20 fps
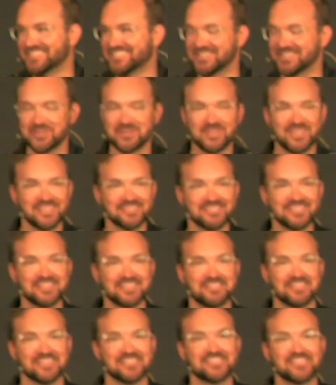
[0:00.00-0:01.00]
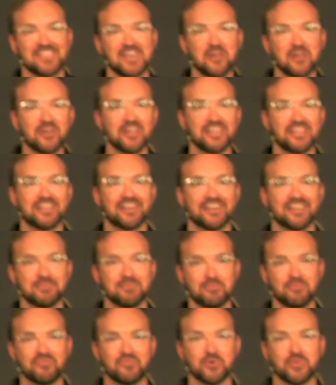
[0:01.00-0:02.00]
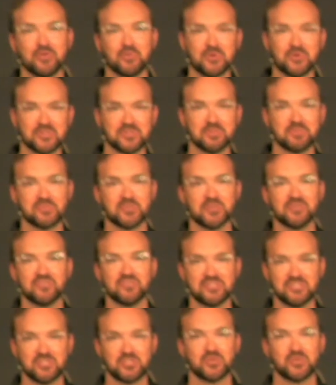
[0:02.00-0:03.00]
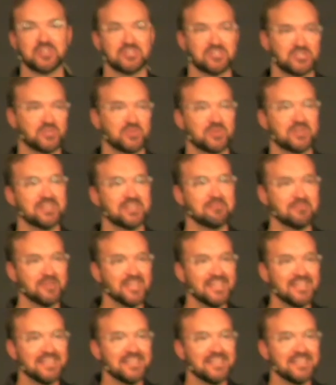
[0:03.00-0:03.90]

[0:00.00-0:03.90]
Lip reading: So that's like the Saturday night before the worship service stress dream